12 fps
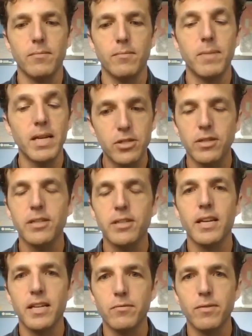Make sure you're
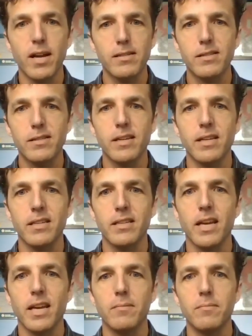getting rest
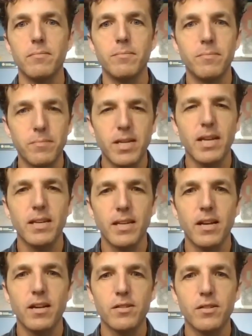and taking
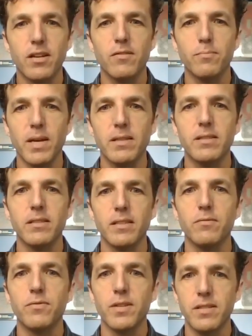care of yourself
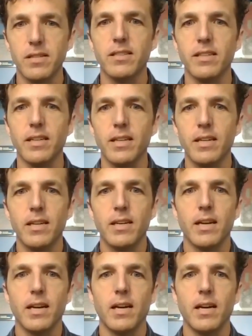mentally and physically.
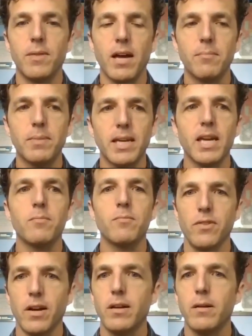That
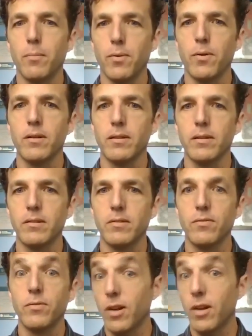became very important
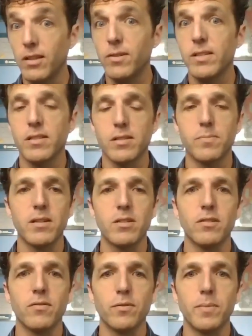for all of us,
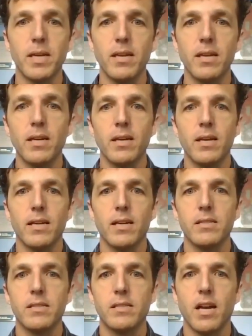especially for me
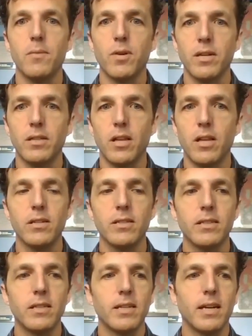as time went
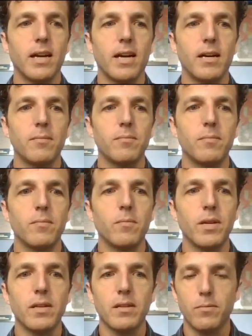along.
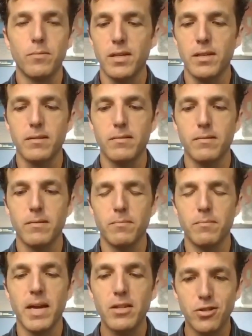We
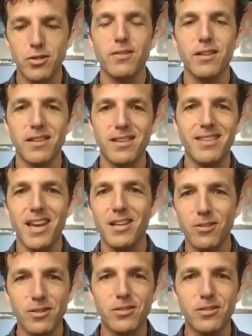made sure that they looked